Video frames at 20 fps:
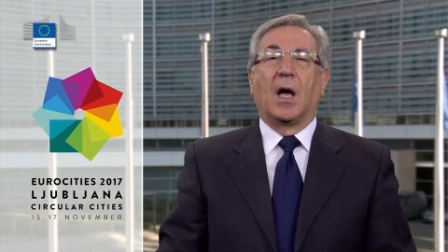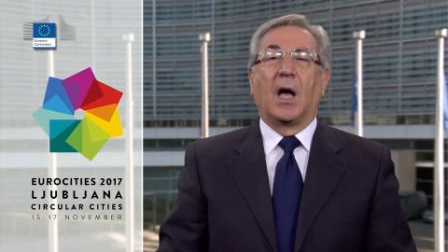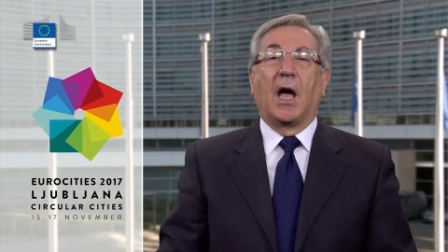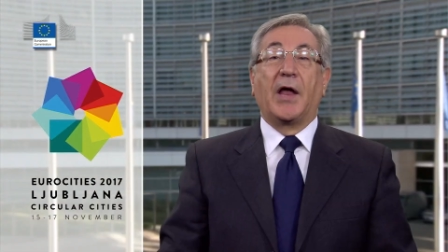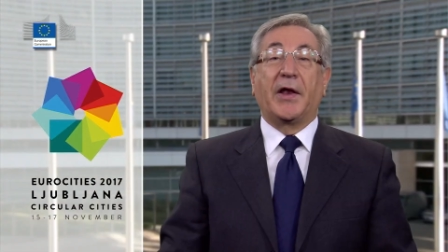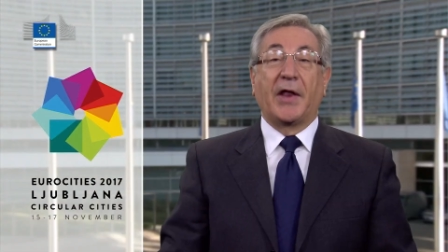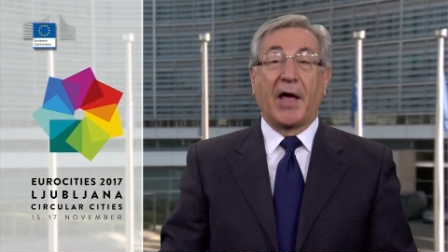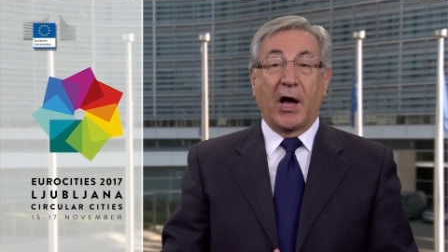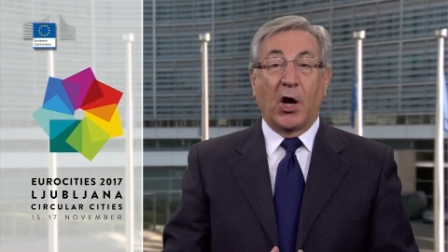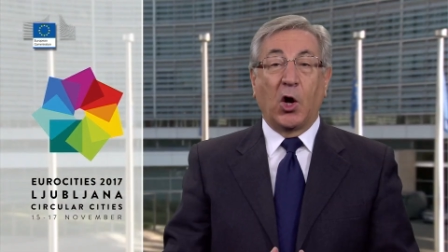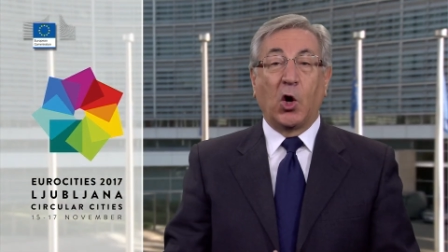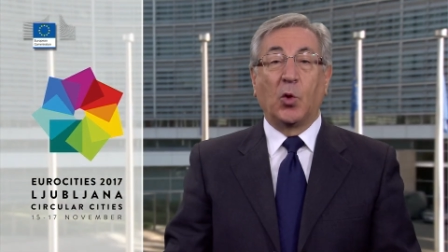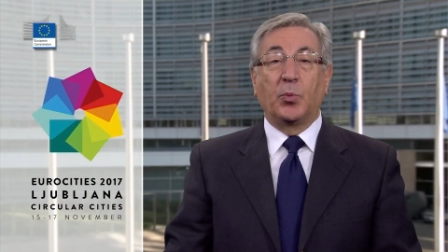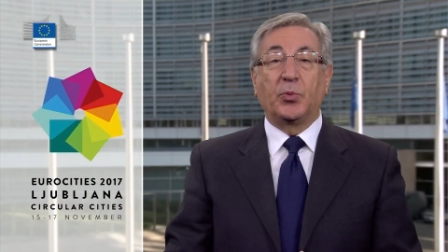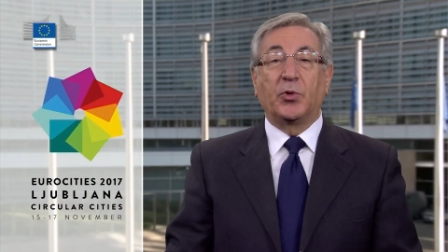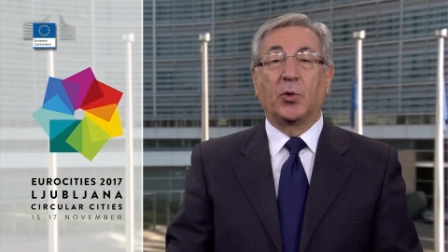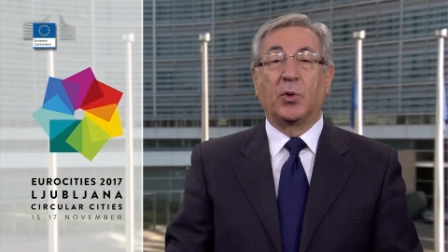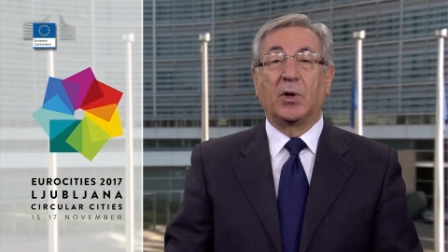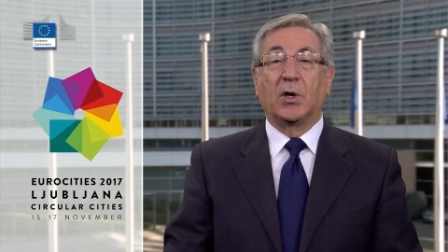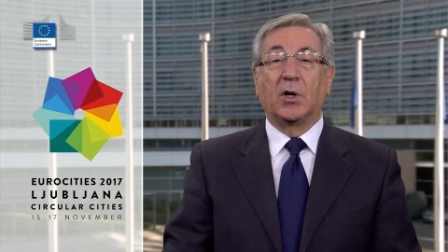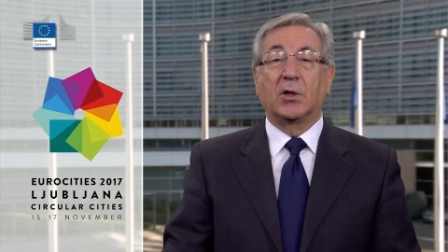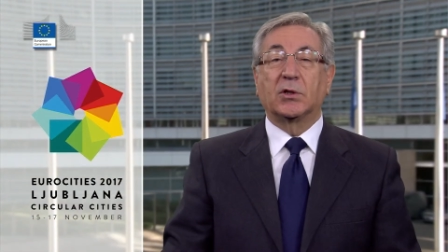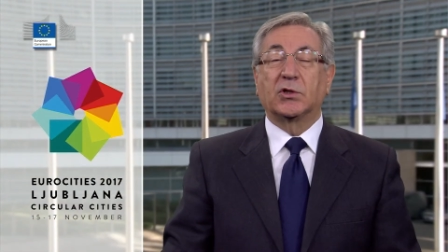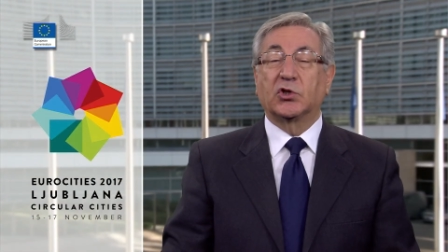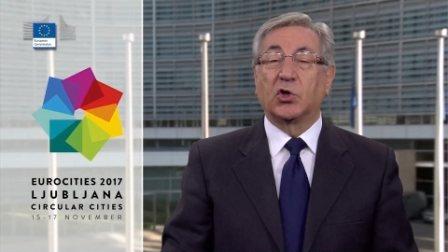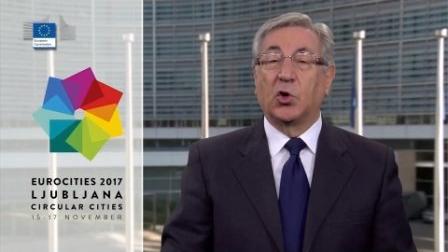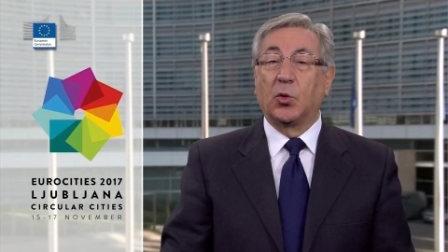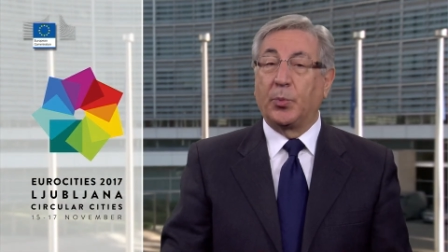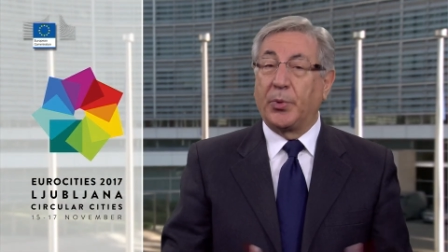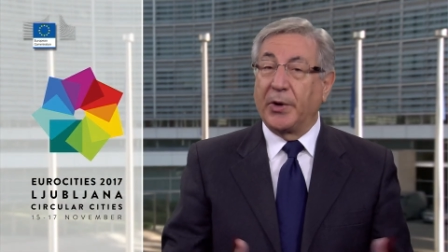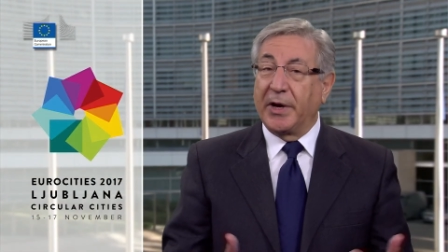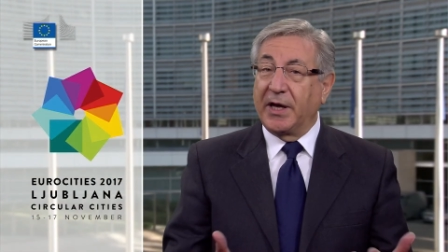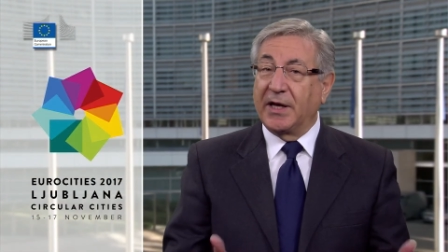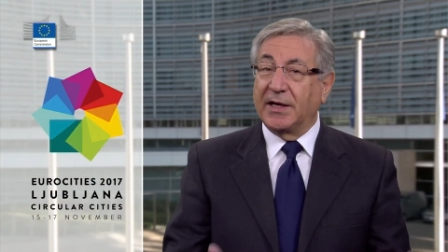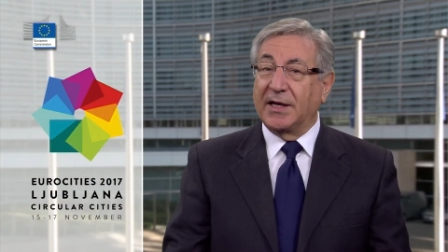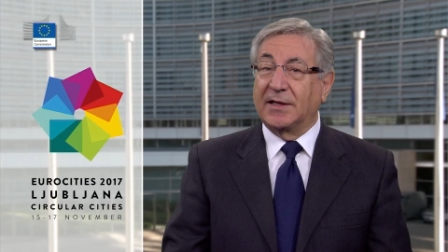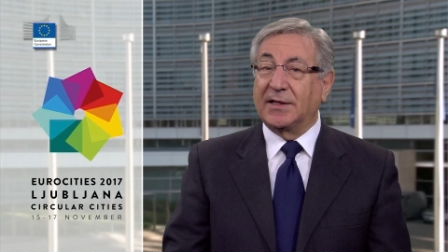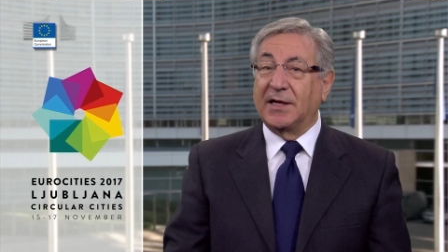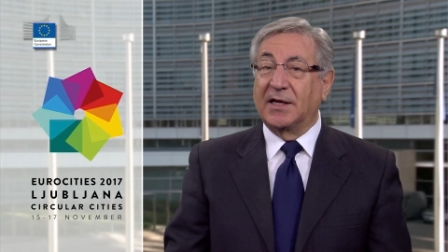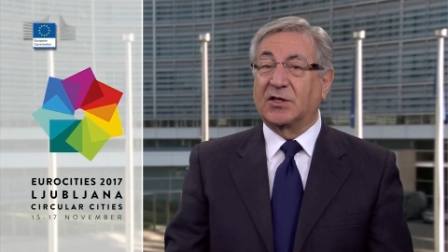and I hope you will also bring
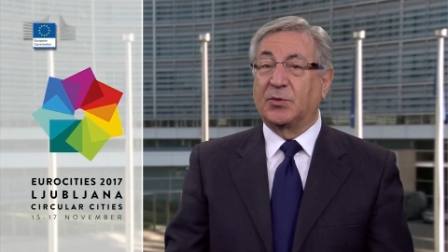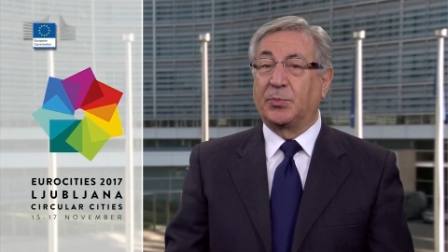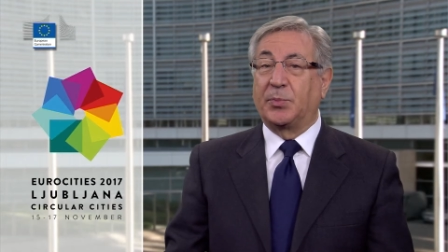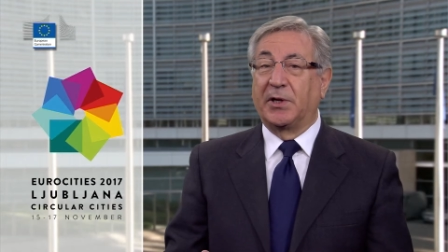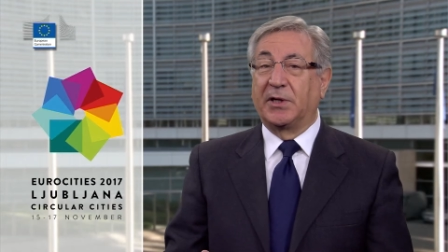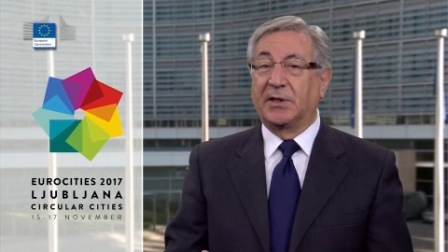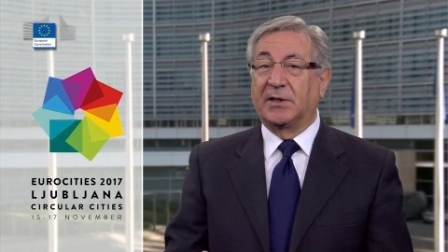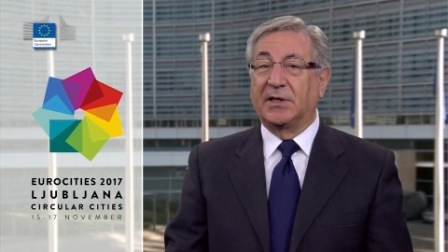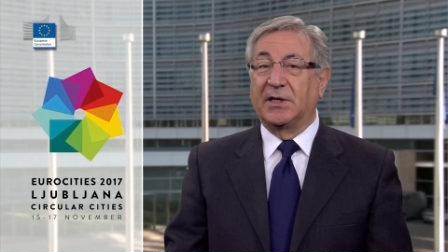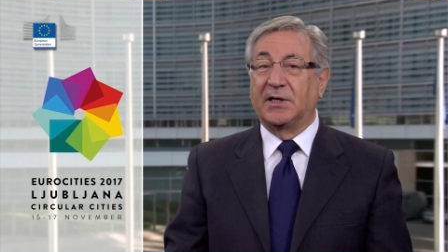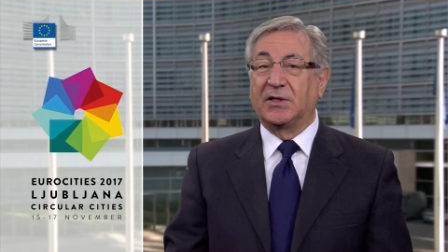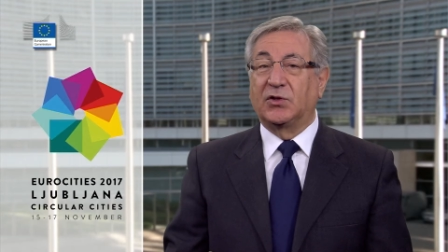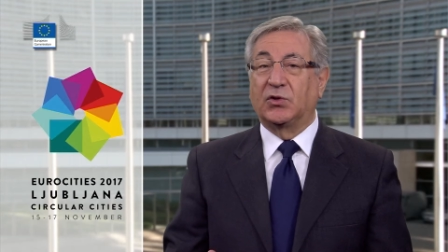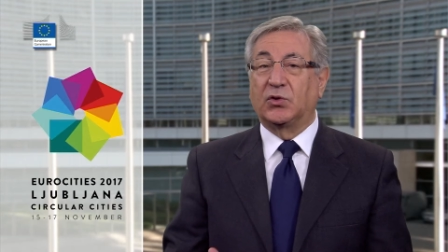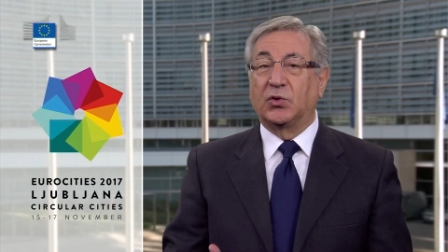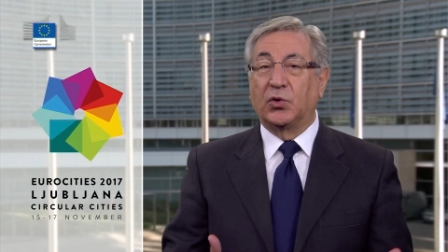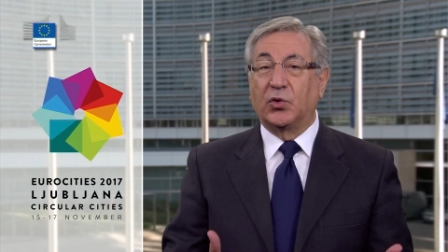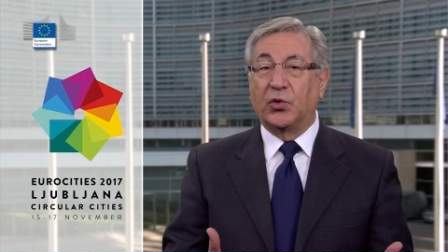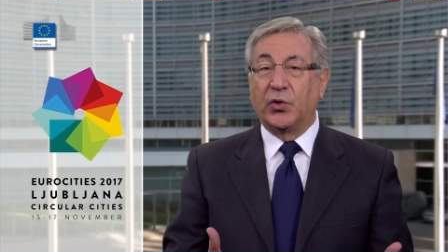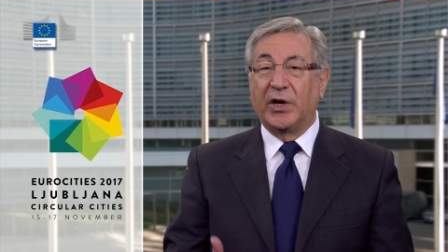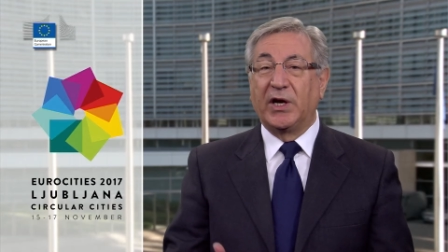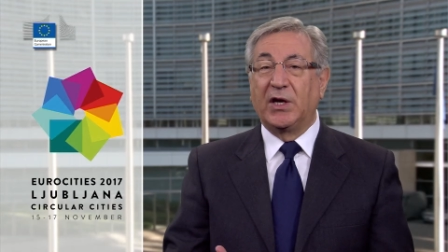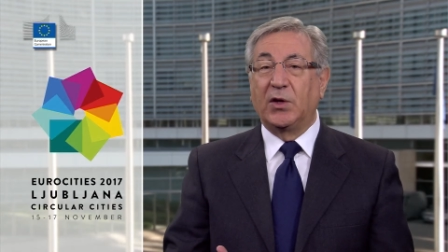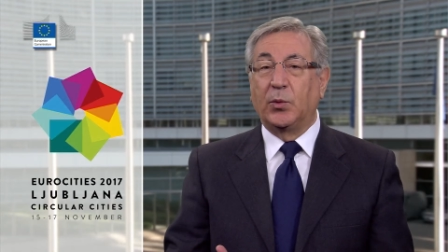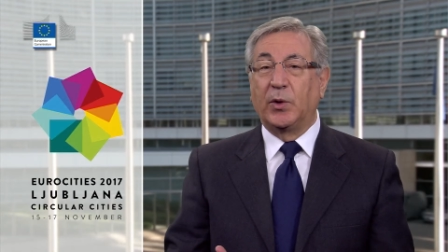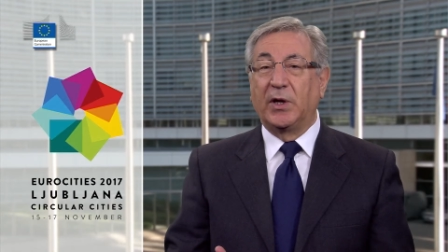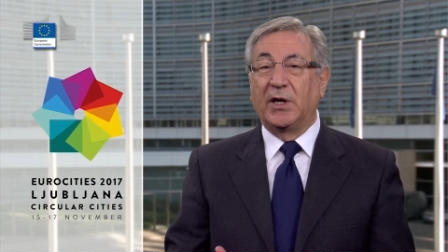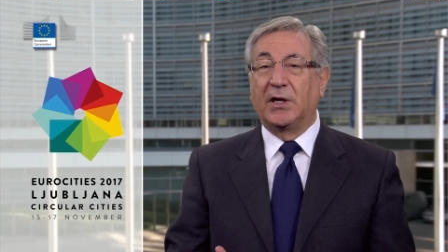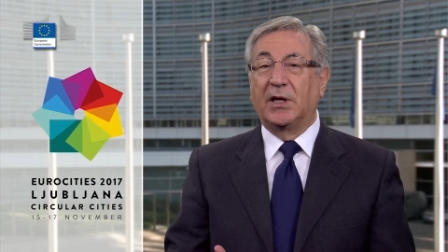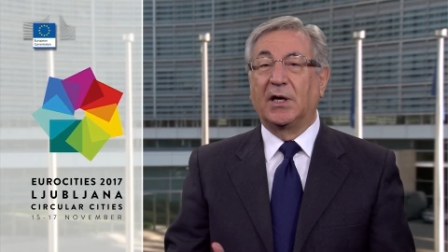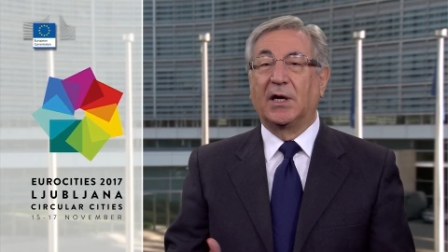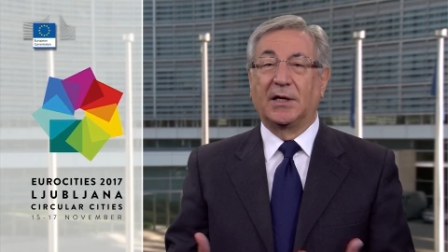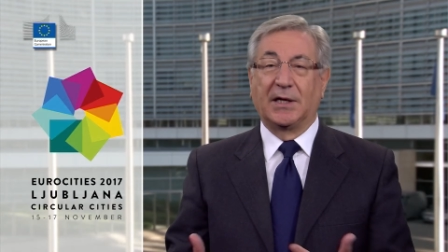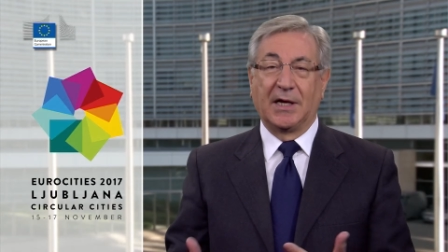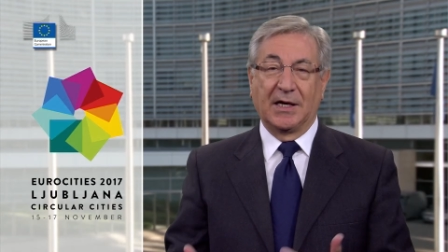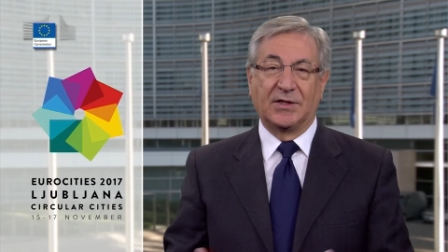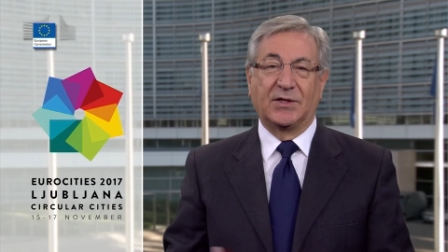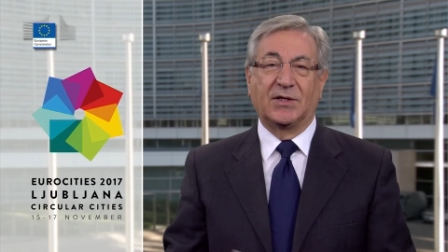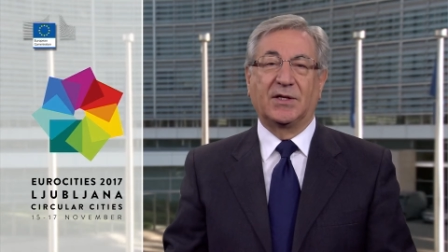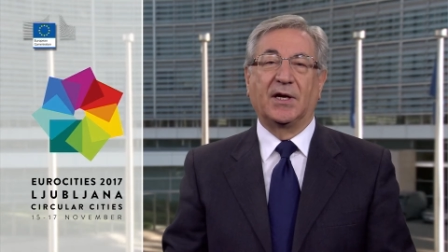that expertise to Green Week
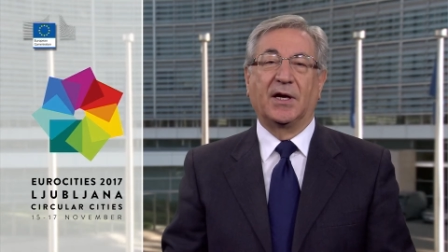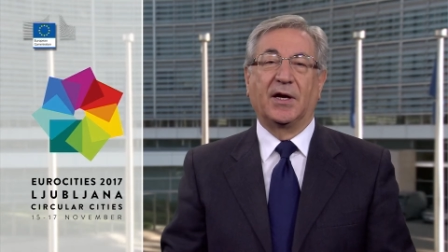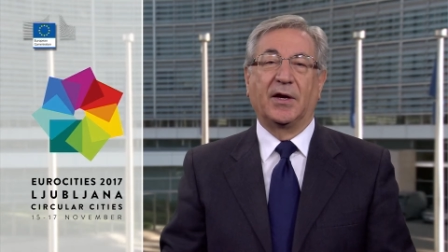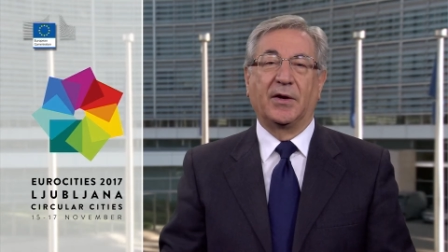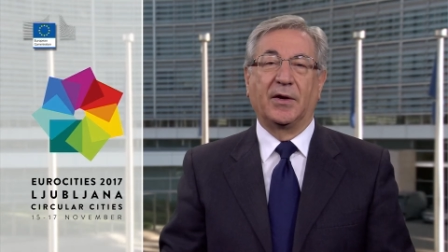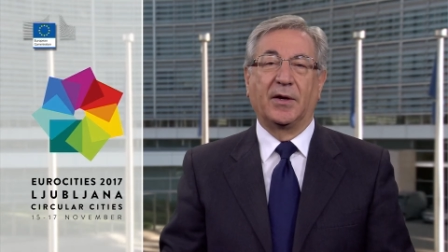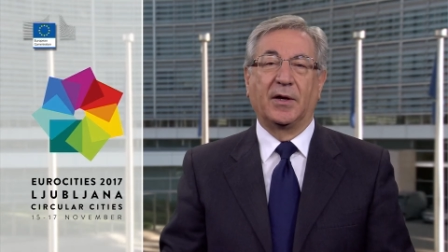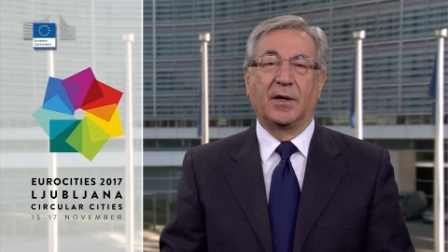next year.